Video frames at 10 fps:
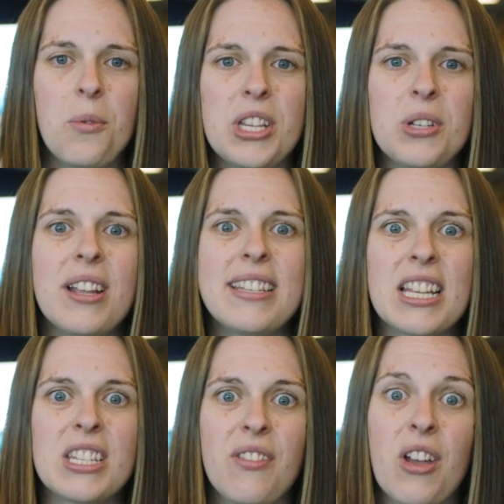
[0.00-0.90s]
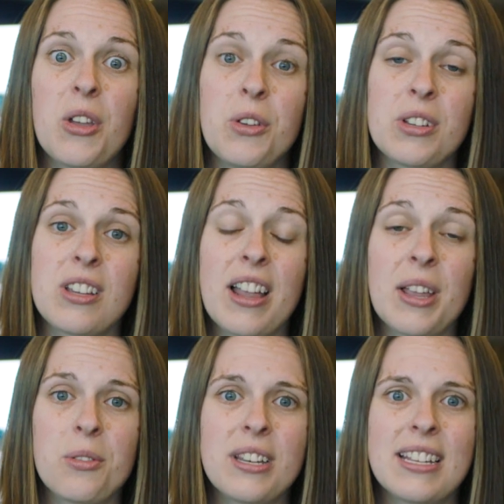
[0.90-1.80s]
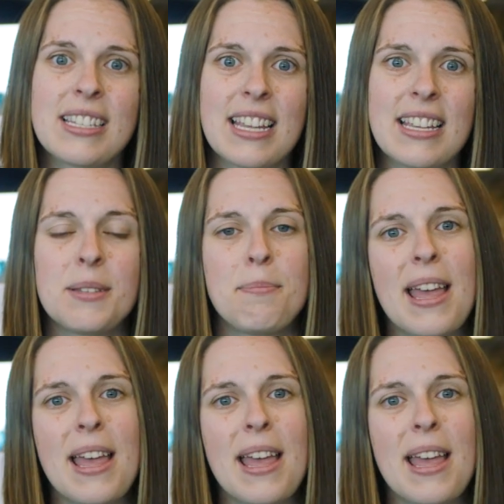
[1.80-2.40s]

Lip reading: Once you identify who your target audience is,